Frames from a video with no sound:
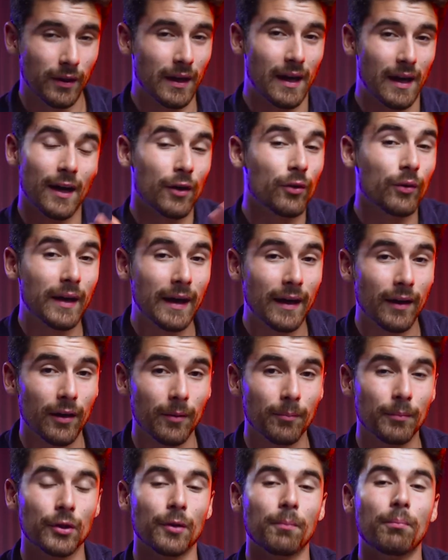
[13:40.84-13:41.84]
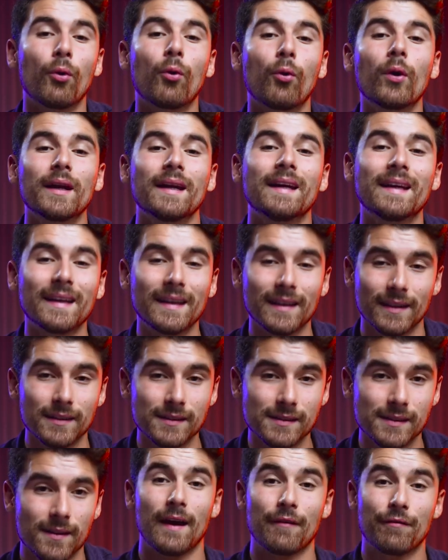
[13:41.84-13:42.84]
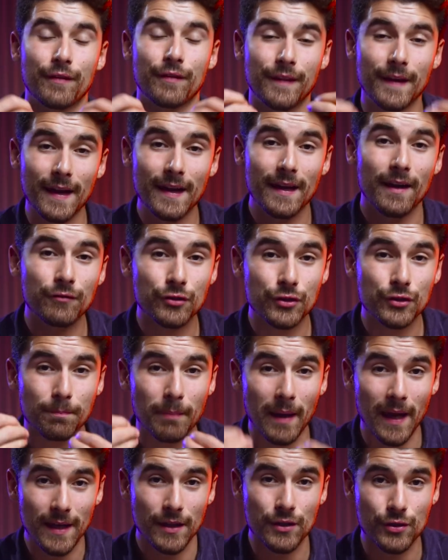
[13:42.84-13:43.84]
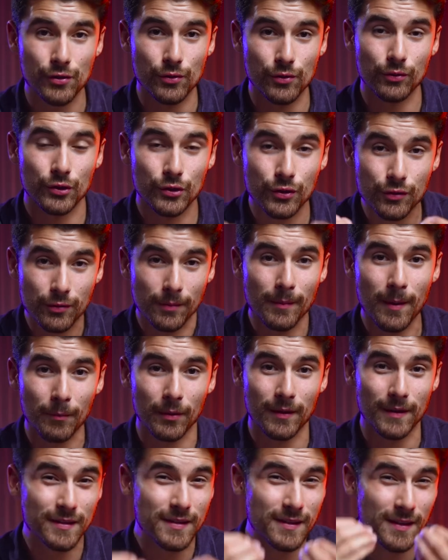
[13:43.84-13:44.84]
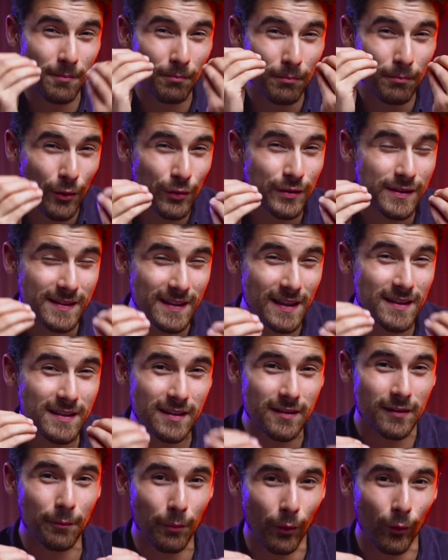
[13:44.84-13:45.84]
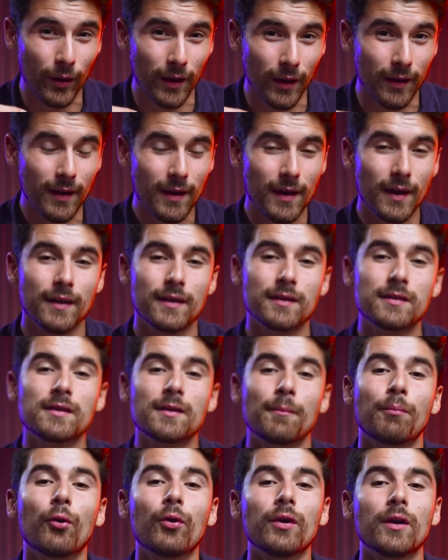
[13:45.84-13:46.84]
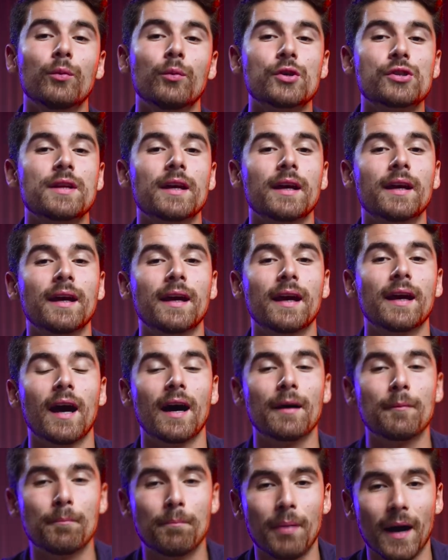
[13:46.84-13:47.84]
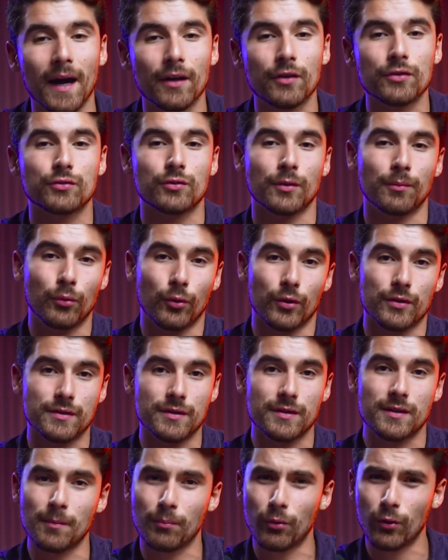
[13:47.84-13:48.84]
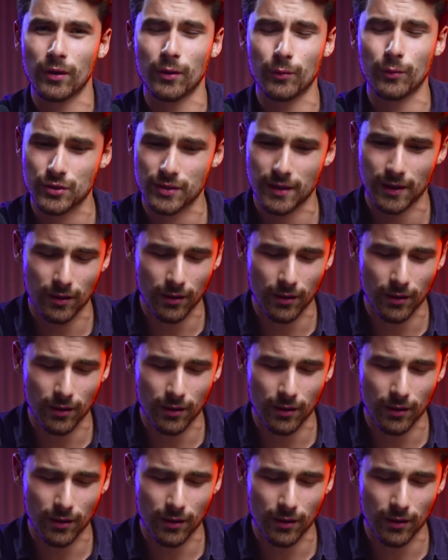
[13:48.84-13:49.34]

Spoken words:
it, I don't care. But the point is, if they have just paid you, just remember, this is the most sensitive point. This is the point in which they can get buyer's remorse. This is the point in which they